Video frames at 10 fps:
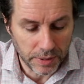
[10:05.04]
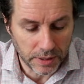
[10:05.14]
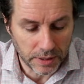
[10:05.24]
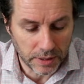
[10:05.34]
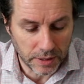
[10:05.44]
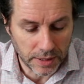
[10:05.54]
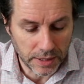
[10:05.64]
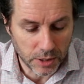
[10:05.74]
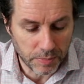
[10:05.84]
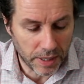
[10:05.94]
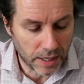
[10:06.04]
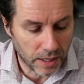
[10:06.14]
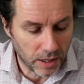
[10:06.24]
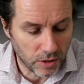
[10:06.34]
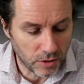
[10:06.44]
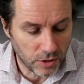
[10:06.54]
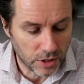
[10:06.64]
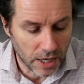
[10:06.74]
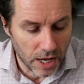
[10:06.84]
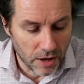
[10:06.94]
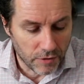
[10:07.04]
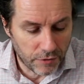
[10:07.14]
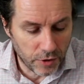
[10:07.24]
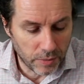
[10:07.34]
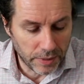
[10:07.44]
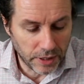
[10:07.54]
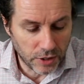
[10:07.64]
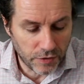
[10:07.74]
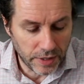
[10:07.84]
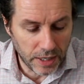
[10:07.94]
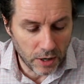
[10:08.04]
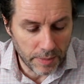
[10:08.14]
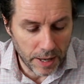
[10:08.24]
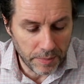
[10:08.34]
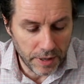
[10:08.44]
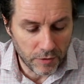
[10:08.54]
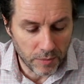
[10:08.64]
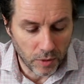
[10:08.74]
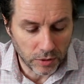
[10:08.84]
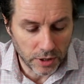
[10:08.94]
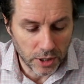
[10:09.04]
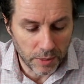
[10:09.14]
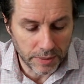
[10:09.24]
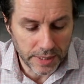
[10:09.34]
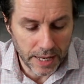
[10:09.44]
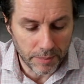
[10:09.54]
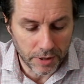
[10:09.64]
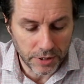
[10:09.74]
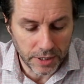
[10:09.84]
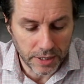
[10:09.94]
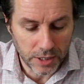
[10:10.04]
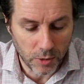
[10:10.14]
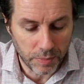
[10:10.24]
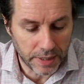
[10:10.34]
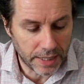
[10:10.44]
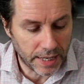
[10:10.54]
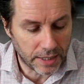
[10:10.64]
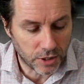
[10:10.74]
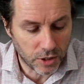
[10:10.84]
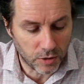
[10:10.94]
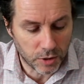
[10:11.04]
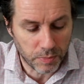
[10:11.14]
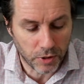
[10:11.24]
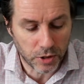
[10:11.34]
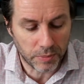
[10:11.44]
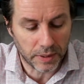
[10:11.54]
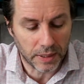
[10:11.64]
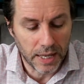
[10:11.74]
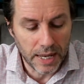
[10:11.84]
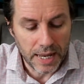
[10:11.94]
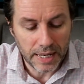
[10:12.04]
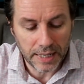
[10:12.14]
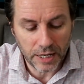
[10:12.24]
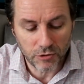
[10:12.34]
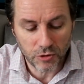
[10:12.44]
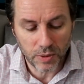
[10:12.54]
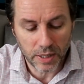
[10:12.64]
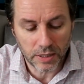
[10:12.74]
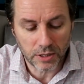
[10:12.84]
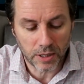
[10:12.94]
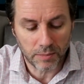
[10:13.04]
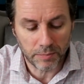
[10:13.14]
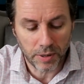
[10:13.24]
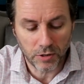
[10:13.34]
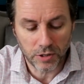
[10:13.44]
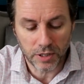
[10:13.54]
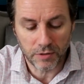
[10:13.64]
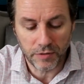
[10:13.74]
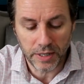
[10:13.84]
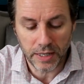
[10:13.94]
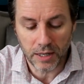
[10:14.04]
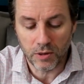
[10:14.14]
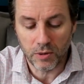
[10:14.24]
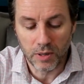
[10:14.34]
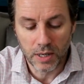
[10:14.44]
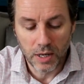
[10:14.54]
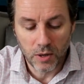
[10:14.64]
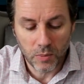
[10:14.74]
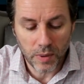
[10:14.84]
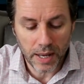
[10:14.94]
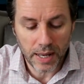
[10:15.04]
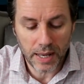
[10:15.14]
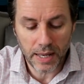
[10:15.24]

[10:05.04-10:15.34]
building like this has been closed. Filming this video made me even more determined to get my theatres open again as soon as possible. And Andrew has posted a video where